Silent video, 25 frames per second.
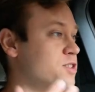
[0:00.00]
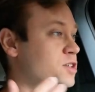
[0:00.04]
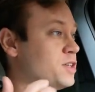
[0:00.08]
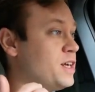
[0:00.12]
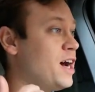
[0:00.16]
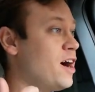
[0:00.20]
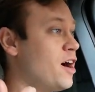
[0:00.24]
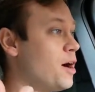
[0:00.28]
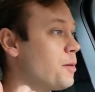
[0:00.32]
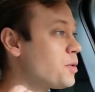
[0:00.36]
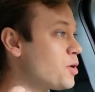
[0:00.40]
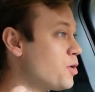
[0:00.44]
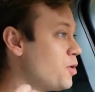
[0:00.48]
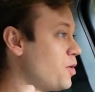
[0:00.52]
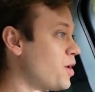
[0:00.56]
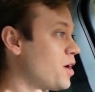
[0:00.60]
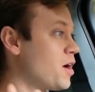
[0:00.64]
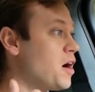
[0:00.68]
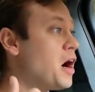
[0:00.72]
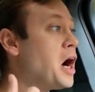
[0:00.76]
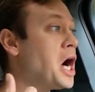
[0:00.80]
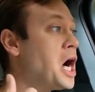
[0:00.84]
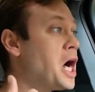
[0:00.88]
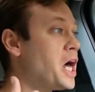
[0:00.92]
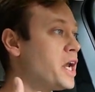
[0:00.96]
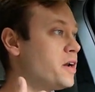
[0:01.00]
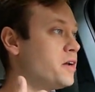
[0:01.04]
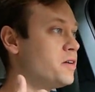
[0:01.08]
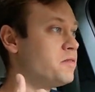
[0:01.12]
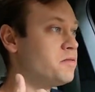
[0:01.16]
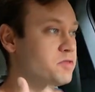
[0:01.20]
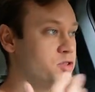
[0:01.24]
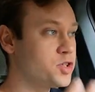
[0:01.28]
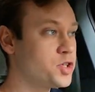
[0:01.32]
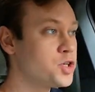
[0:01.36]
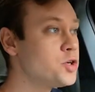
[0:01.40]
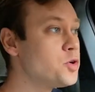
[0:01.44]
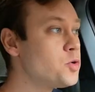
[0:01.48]
So now I'm going on
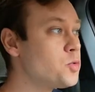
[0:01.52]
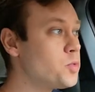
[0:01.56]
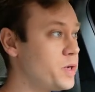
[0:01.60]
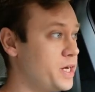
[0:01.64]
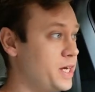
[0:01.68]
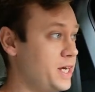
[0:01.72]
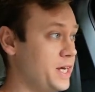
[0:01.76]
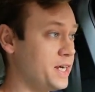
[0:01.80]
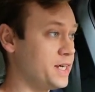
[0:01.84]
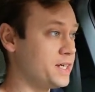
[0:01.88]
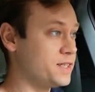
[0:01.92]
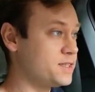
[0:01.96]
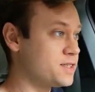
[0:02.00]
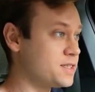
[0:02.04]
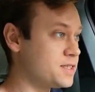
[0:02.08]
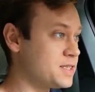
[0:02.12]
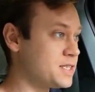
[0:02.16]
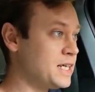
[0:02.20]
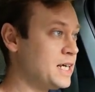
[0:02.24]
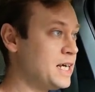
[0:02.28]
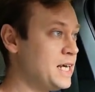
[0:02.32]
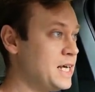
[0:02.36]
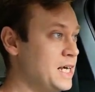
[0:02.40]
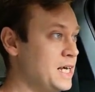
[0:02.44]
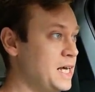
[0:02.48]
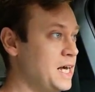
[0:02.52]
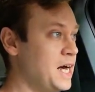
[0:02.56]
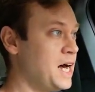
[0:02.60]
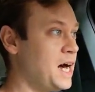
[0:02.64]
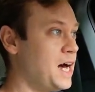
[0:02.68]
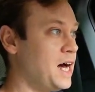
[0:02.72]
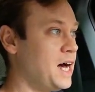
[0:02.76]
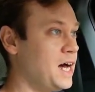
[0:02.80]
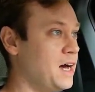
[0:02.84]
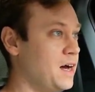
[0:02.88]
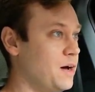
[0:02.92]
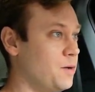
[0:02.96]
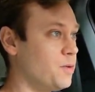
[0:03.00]
in two weeks
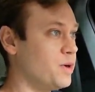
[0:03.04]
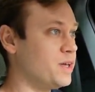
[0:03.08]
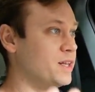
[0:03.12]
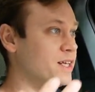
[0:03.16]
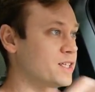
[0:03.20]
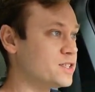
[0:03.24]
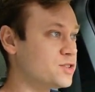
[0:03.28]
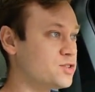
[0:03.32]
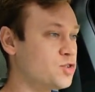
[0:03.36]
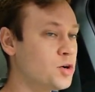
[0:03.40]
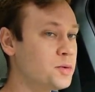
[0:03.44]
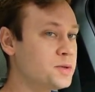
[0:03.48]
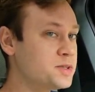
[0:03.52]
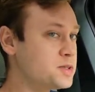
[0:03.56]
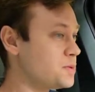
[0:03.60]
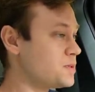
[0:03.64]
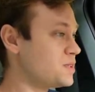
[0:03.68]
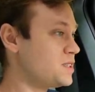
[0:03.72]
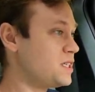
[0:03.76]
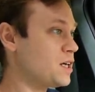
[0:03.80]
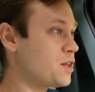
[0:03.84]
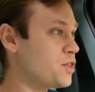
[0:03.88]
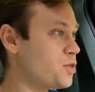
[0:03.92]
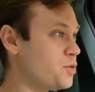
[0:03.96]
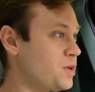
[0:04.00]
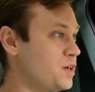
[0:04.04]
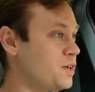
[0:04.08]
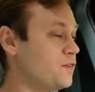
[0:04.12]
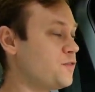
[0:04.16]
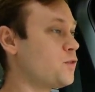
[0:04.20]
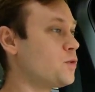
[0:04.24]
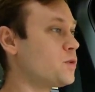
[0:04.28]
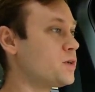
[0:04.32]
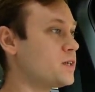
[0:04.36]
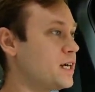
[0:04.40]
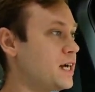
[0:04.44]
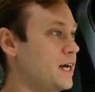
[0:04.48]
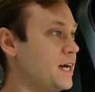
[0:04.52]
when it's normally supposed to take three to
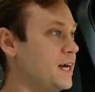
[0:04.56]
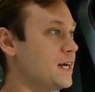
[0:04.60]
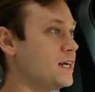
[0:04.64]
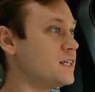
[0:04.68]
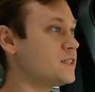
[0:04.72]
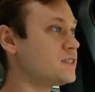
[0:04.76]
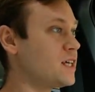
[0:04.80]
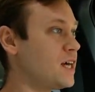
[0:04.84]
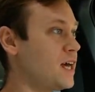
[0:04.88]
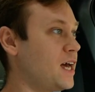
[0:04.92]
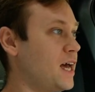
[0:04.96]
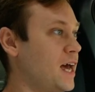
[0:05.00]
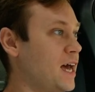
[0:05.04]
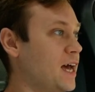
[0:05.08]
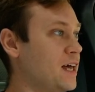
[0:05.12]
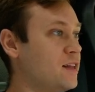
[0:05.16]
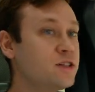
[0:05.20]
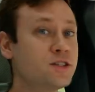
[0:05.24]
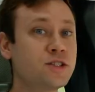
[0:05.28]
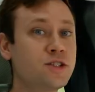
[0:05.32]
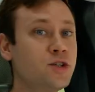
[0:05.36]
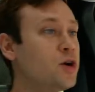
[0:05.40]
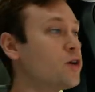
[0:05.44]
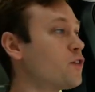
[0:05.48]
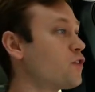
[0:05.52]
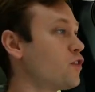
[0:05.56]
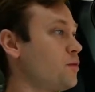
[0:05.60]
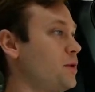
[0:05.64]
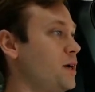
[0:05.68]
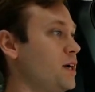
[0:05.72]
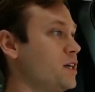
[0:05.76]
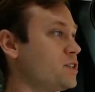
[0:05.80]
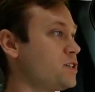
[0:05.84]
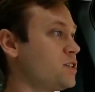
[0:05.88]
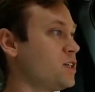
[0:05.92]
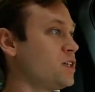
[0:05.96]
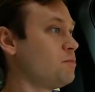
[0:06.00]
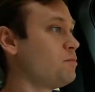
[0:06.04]
four days and there's no
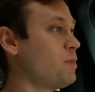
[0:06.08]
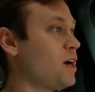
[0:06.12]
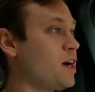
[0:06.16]
information.